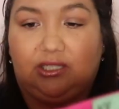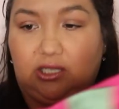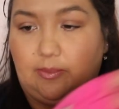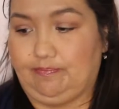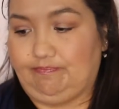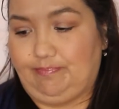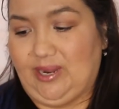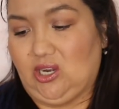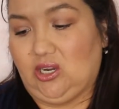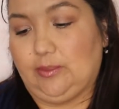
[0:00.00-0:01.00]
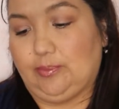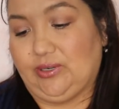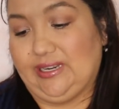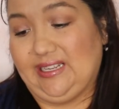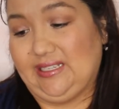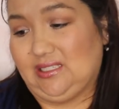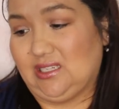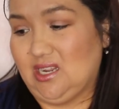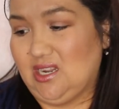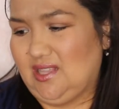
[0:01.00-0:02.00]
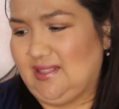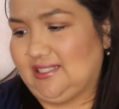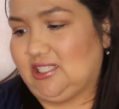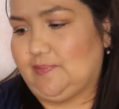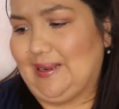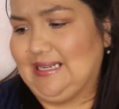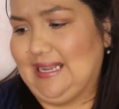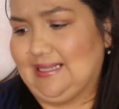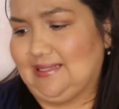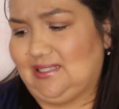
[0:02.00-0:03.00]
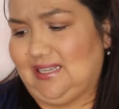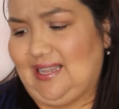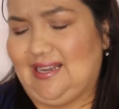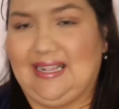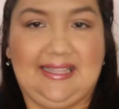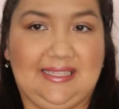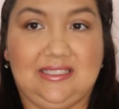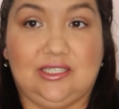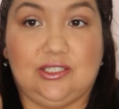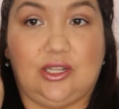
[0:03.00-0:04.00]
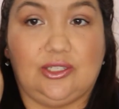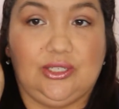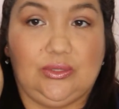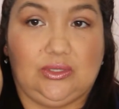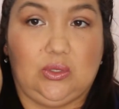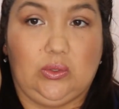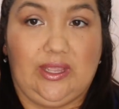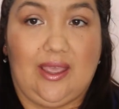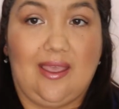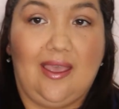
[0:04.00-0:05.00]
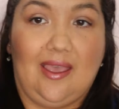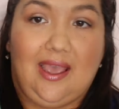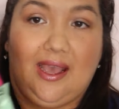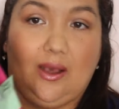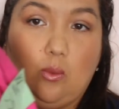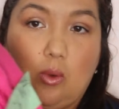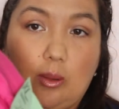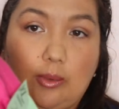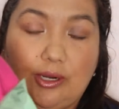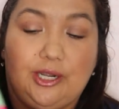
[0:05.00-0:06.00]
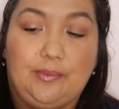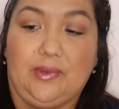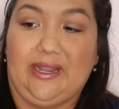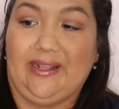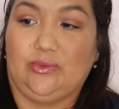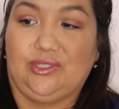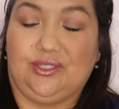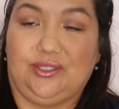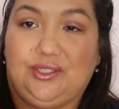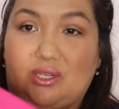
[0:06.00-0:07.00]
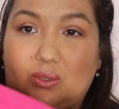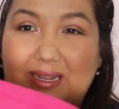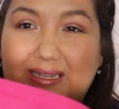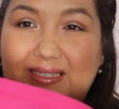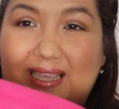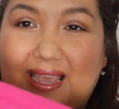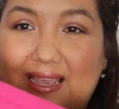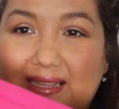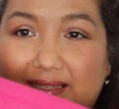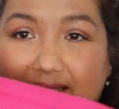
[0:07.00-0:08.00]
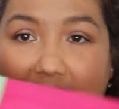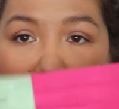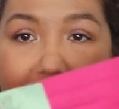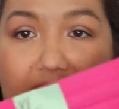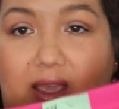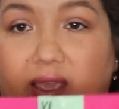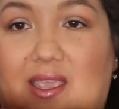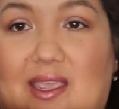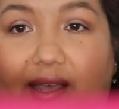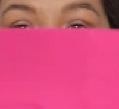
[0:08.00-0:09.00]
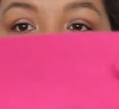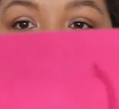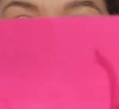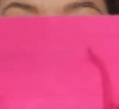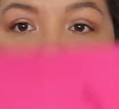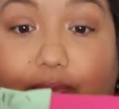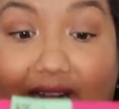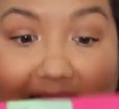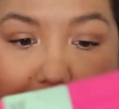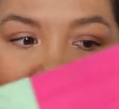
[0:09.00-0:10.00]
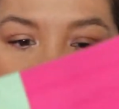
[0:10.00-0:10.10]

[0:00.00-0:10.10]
this pair of capris. This is by Danskin. I think this is also sold at Walmart, and it was $2.98. And they're just bright